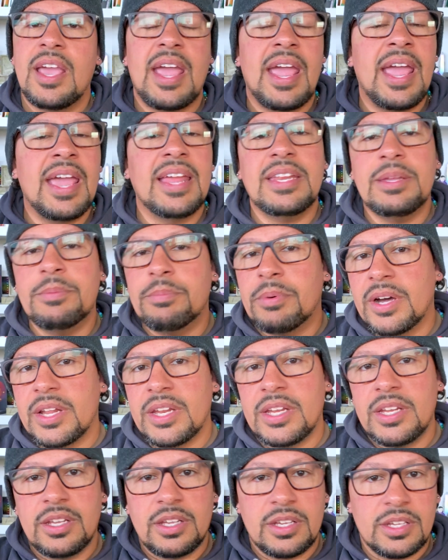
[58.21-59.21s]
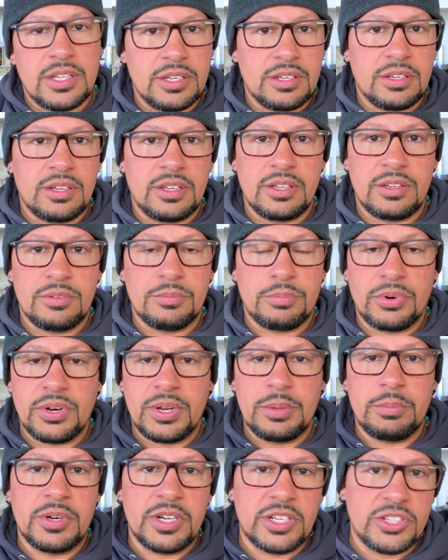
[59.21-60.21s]
anybody can
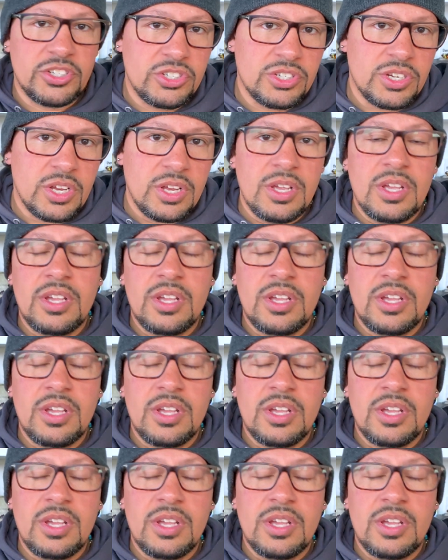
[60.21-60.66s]
pretty much